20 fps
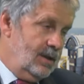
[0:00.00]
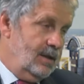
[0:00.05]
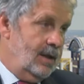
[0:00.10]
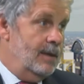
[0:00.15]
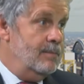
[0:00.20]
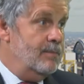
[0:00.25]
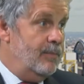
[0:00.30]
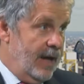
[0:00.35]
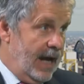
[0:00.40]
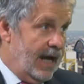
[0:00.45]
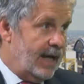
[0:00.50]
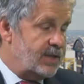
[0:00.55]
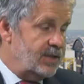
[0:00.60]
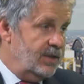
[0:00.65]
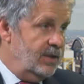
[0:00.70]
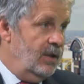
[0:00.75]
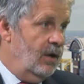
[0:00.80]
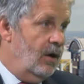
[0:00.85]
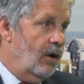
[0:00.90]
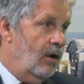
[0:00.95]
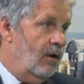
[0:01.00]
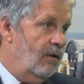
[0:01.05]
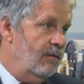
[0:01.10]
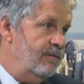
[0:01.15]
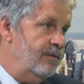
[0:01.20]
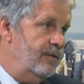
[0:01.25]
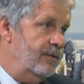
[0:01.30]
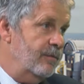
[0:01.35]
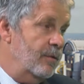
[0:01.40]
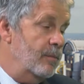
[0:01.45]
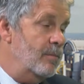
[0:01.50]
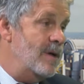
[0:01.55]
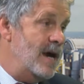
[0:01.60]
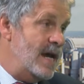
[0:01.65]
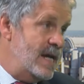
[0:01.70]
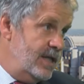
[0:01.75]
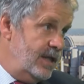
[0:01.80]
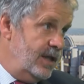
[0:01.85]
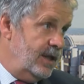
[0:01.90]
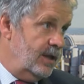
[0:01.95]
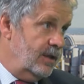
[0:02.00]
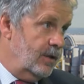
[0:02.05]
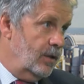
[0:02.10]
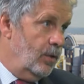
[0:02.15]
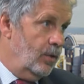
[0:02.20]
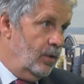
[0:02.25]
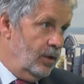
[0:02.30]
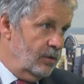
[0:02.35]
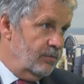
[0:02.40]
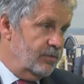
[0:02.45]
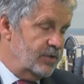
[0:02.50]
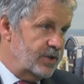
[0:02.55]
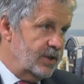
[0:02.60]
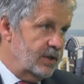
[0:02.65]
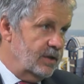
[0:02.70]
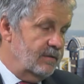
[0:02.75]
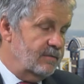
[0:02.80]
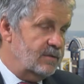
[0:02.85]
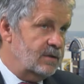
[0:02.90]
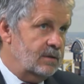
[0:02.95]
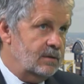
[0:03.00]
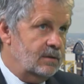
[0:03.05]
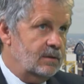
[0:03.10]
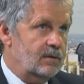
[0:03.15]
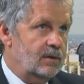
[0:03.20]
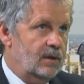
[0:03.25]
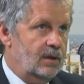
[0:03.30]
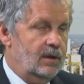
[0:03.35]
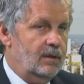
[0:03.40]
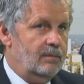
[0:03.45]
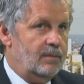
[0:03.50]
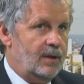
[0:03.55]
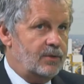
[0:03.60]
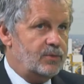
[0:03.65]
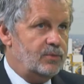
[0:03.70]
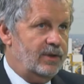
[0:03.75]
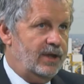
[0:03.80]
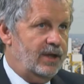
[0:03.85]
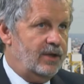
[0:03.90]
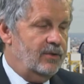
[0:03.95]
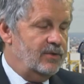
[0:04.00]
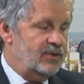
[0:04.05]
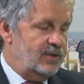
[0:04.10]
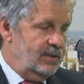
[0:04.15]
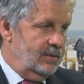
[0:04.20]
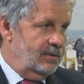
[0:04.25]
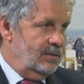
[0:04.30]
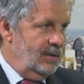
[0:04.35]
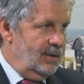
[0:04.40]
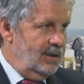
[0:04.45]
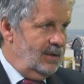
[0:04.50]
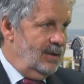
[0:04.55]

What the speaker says: impact of the remaining oil reserves, and perhaps we'll get on to,